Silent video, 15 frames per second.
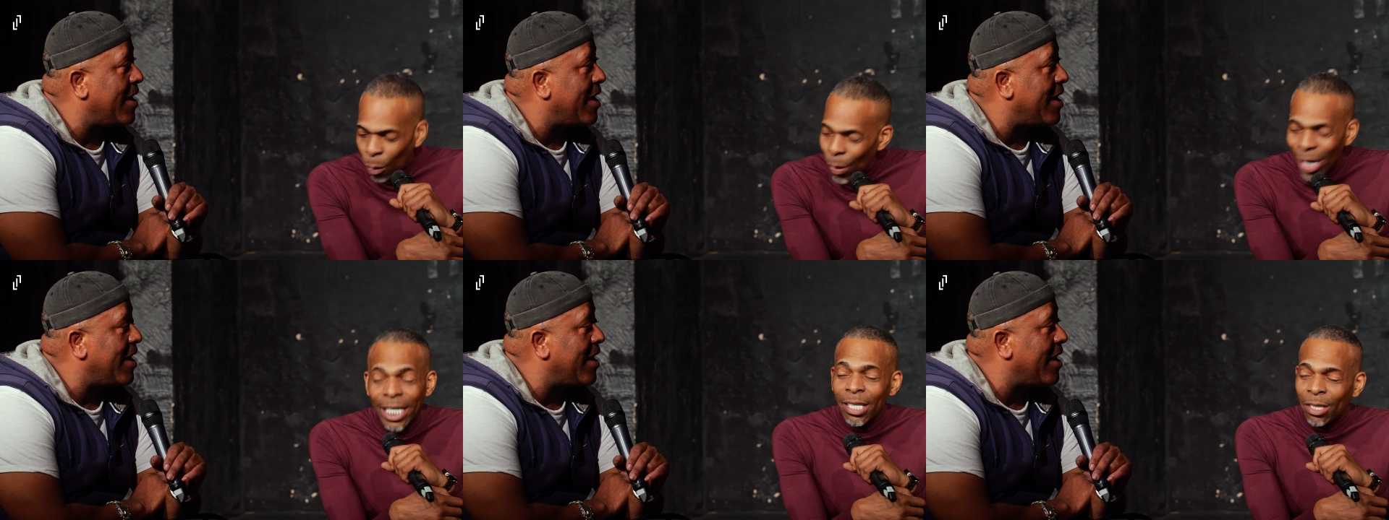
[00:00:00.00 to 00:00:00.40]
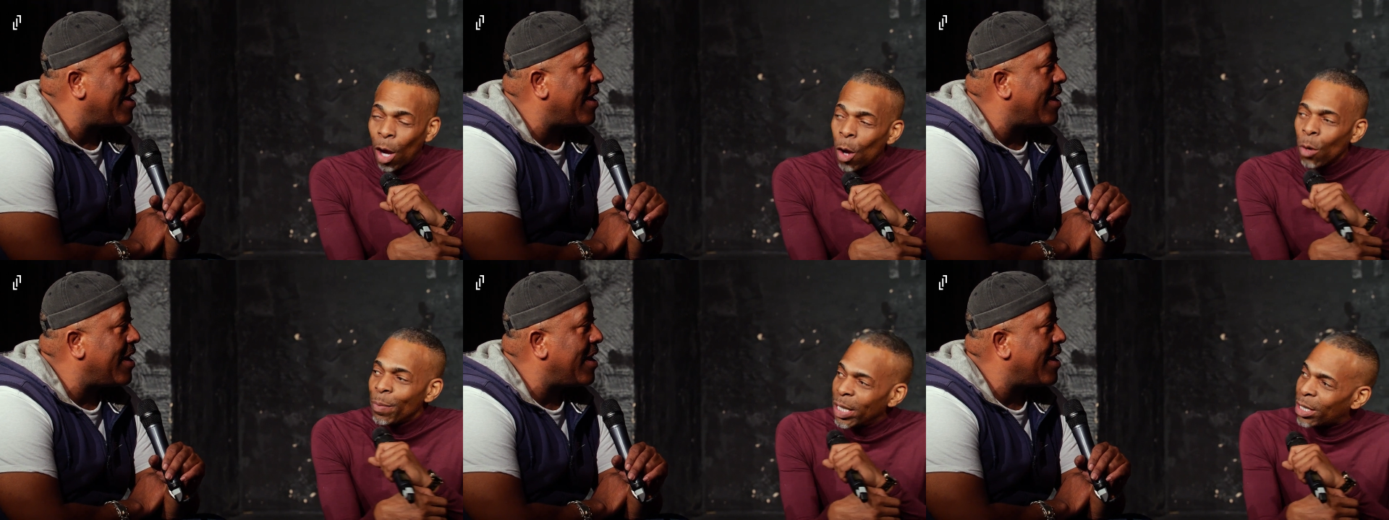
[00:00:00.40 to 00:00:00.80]
Speaker 1: So when well,
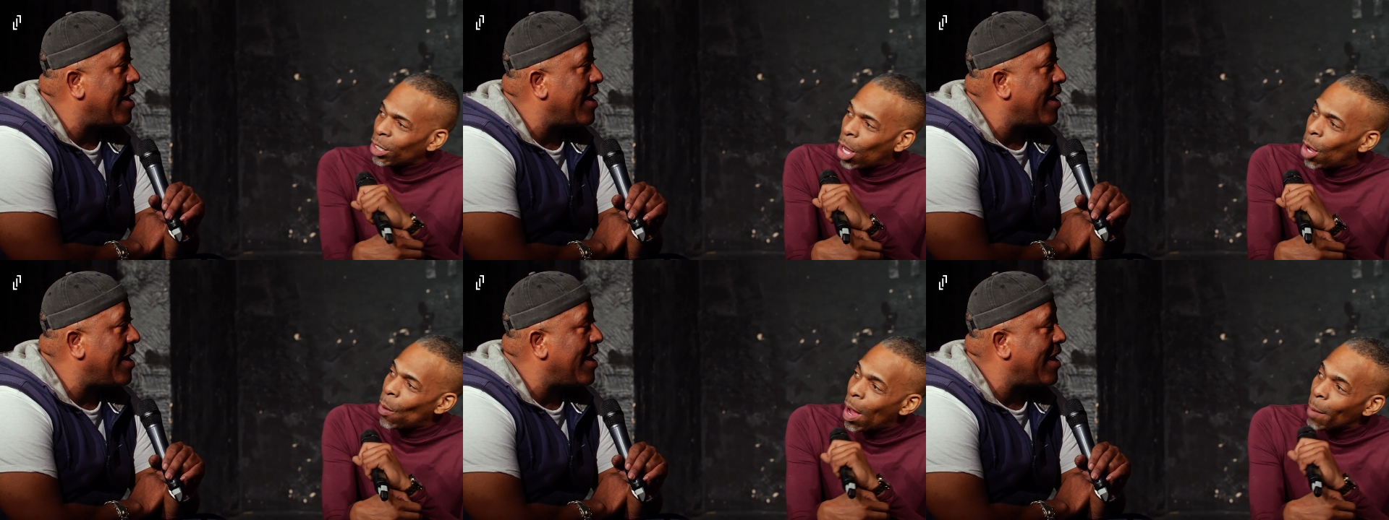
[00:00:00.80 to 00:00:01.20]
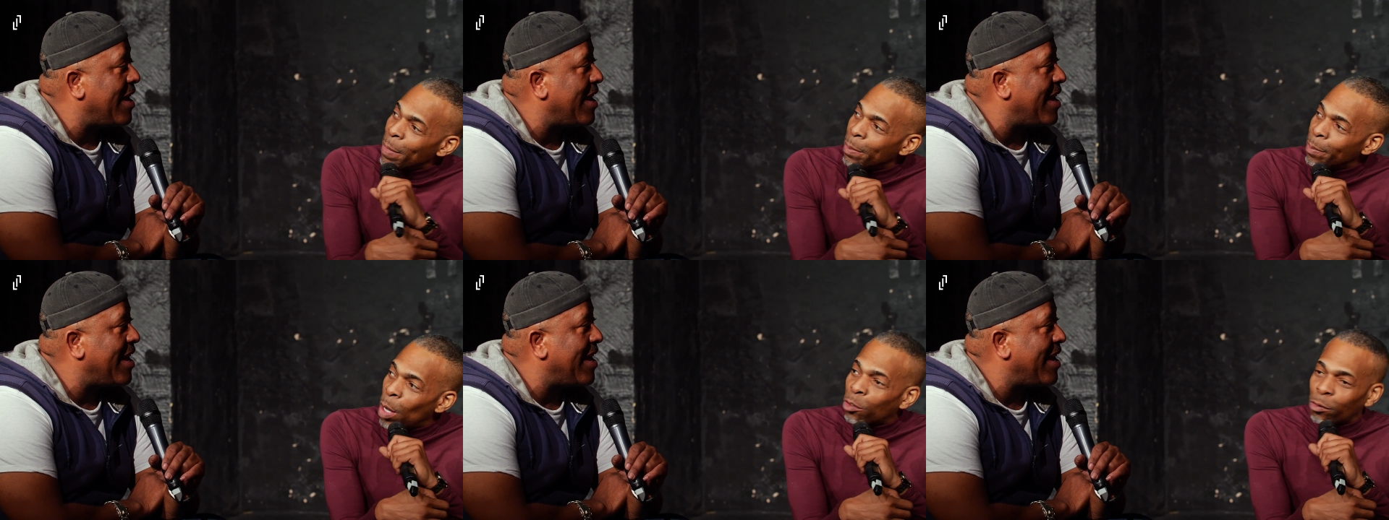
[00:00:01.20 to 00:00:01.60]
he told a... me to go
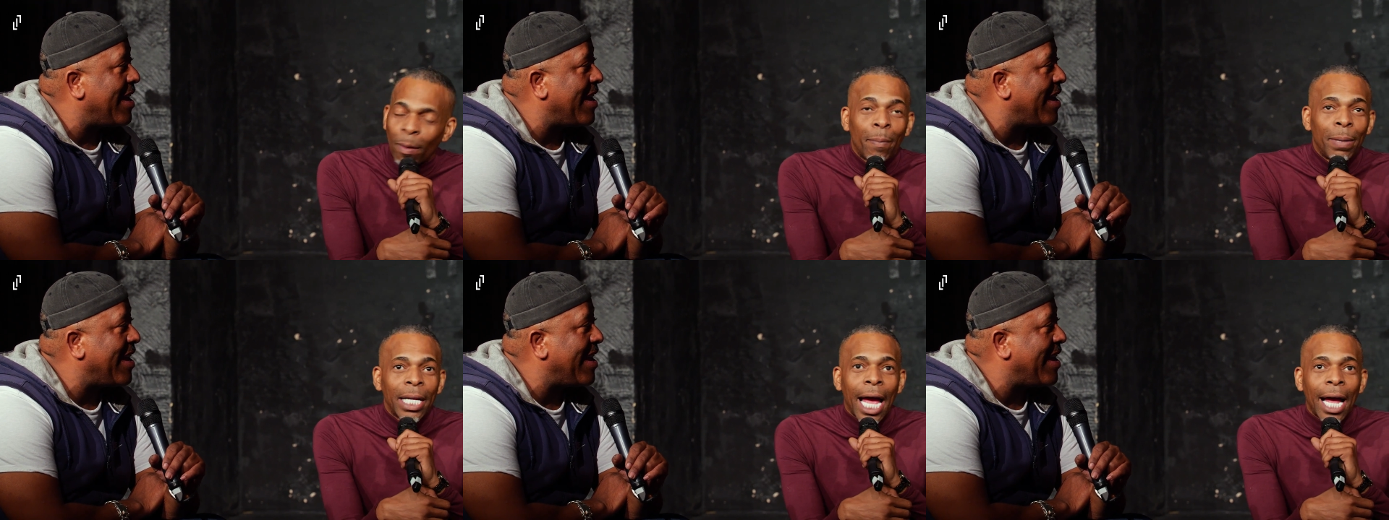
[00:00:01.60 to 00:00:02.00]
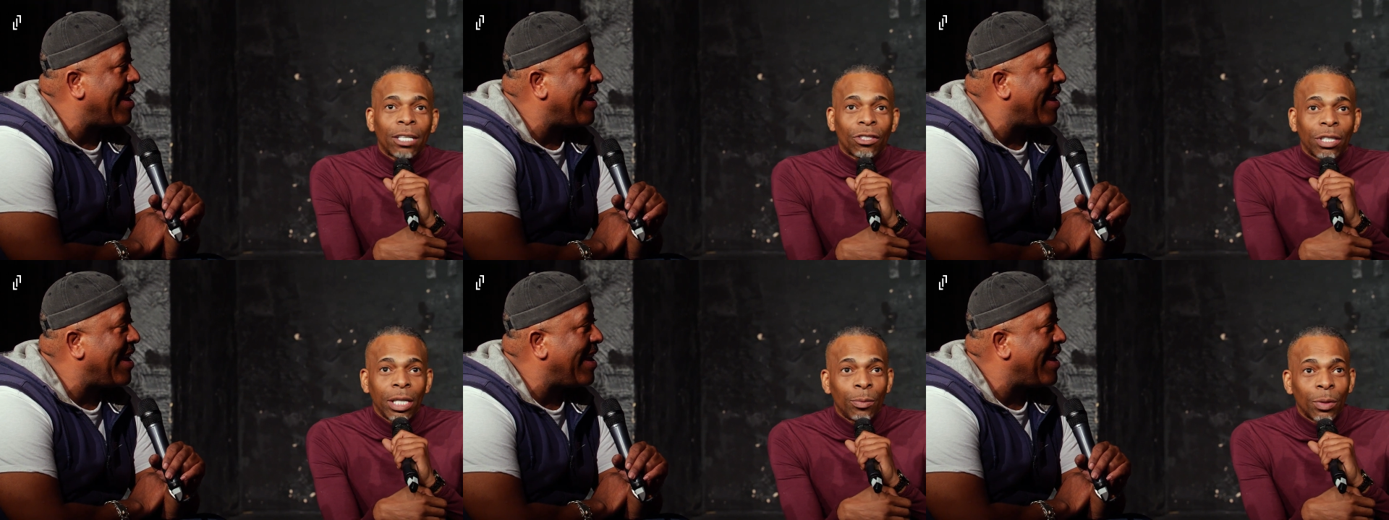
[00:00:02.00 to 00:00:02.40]
up, it most probably
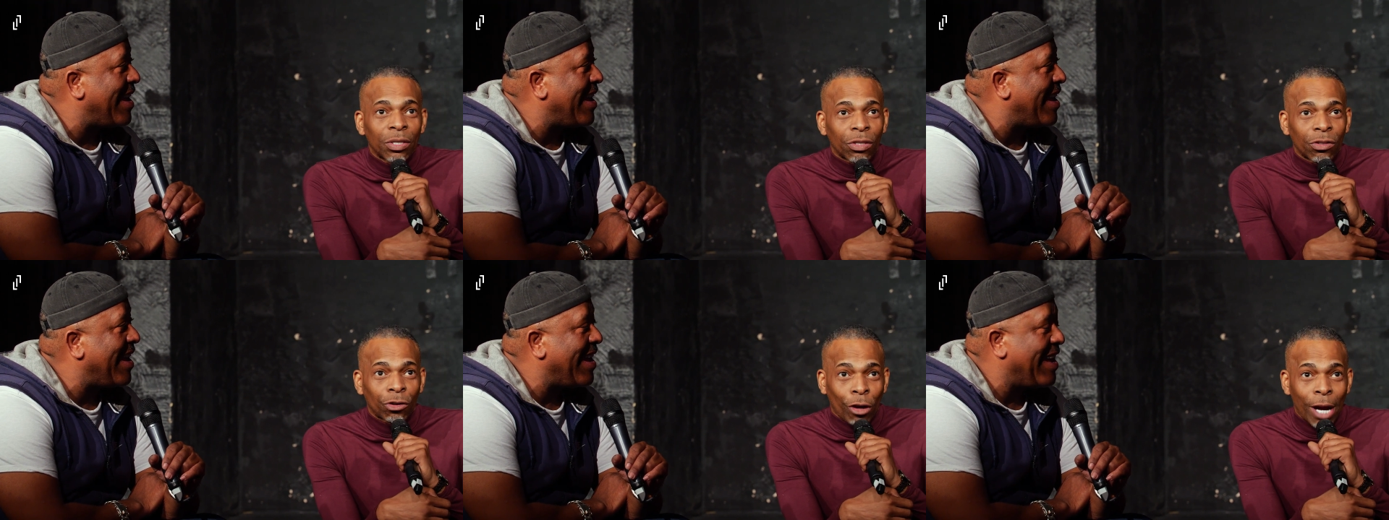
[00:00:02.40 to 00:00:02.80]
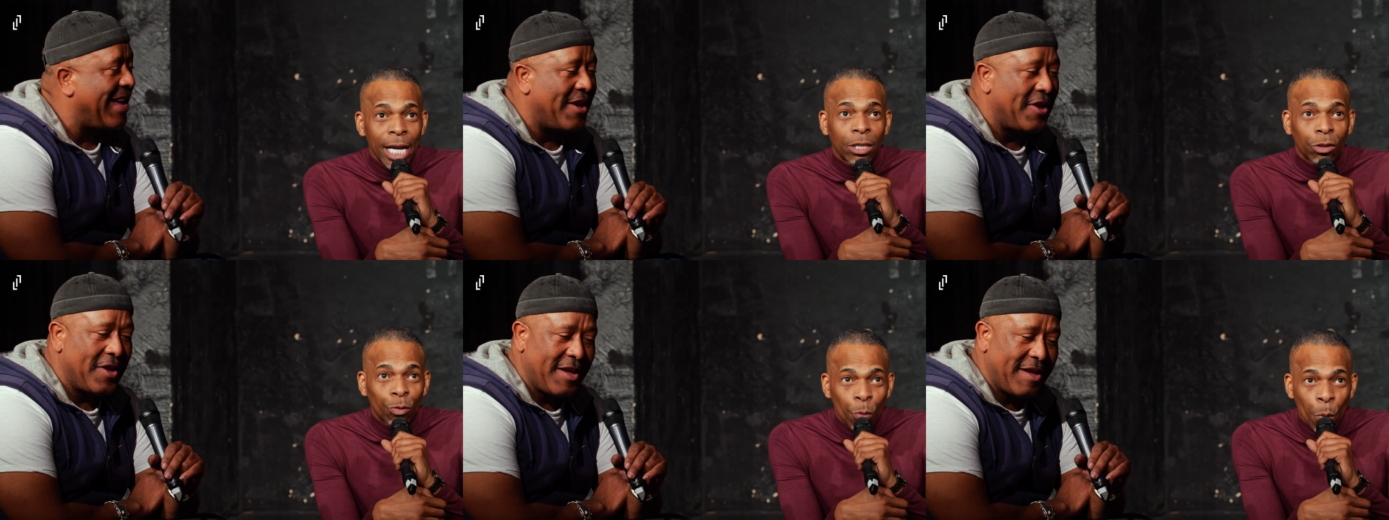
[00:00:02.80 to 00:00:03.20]
actually was
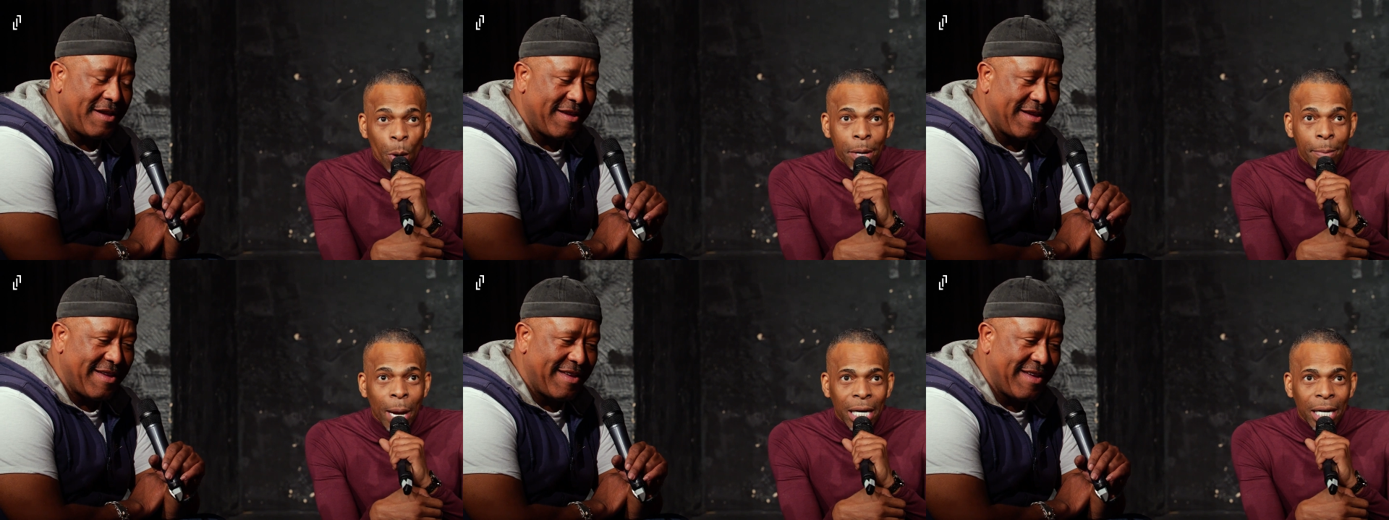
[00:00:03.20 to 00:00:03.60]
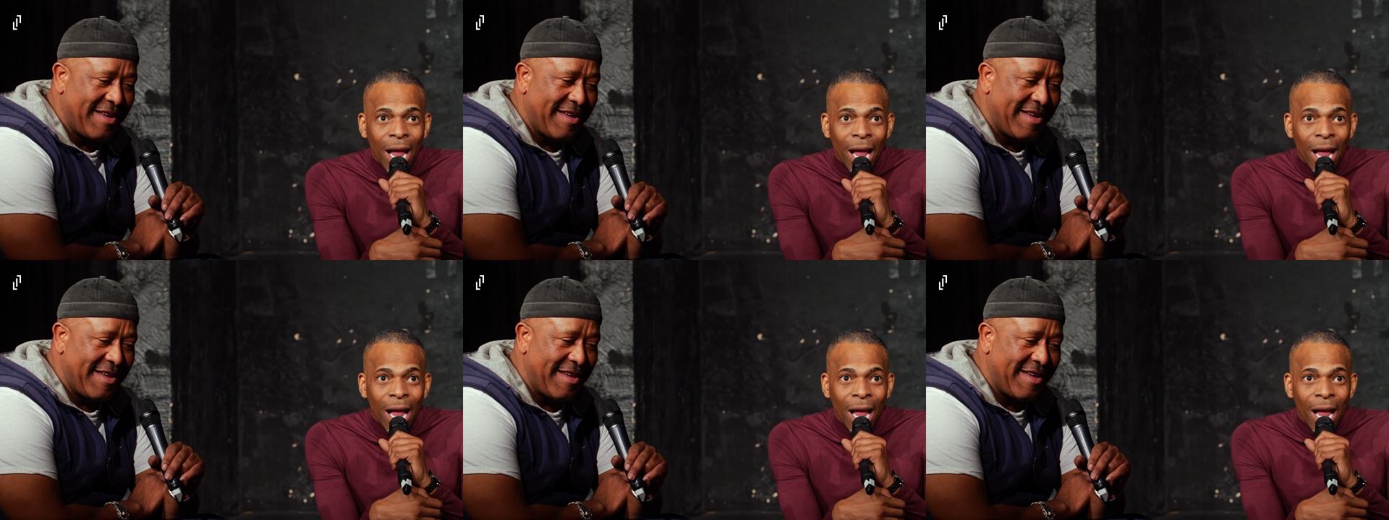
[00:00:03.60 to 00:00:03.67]
trying to ruin my